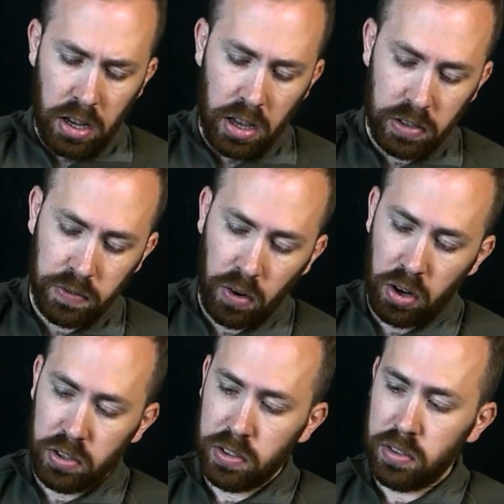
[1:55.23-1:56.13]
as
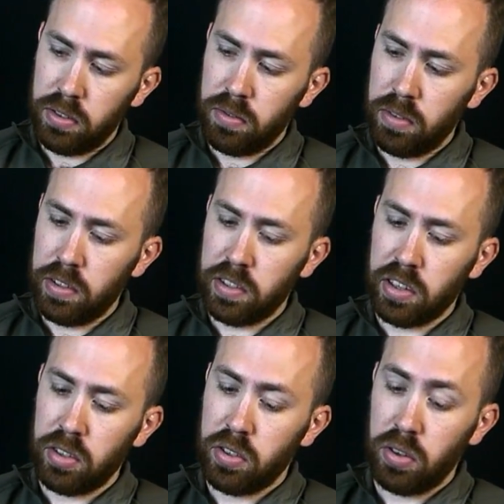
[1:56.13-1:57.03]
far as this is
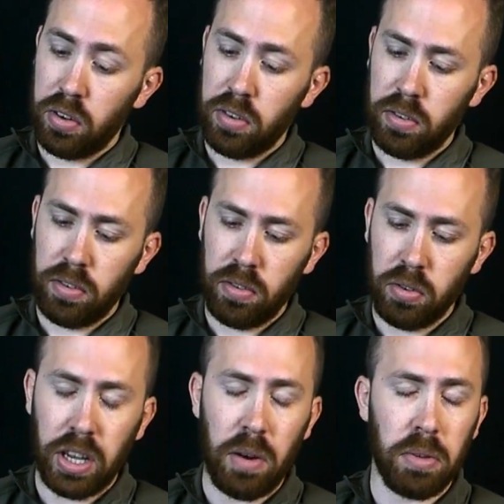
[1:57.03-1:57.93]
concerned, you
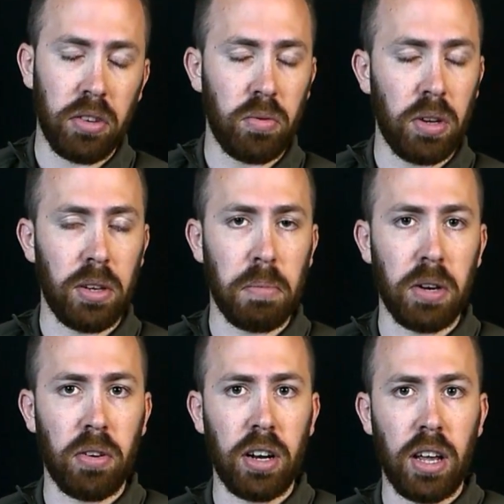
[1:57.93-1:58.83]
can't really do any
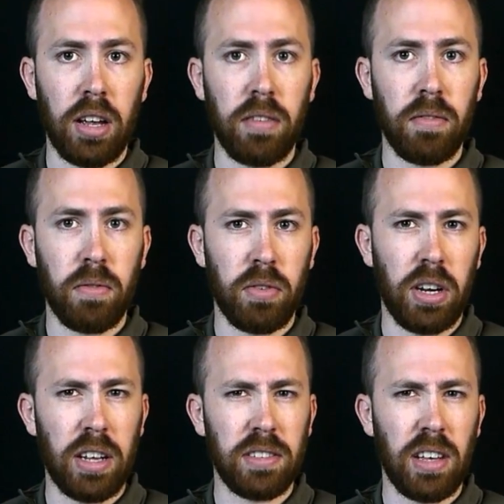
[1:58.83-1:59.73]
better than that for
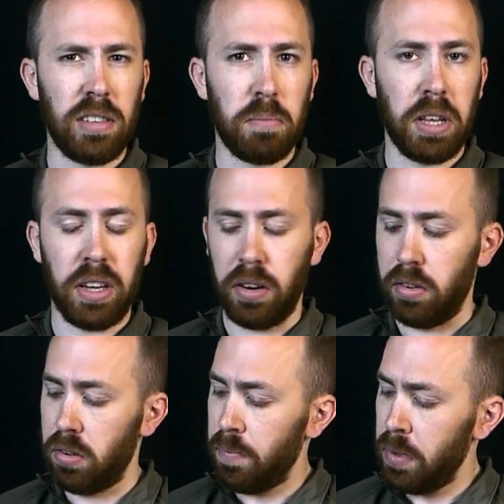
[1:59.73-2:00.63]
that size plate carrier.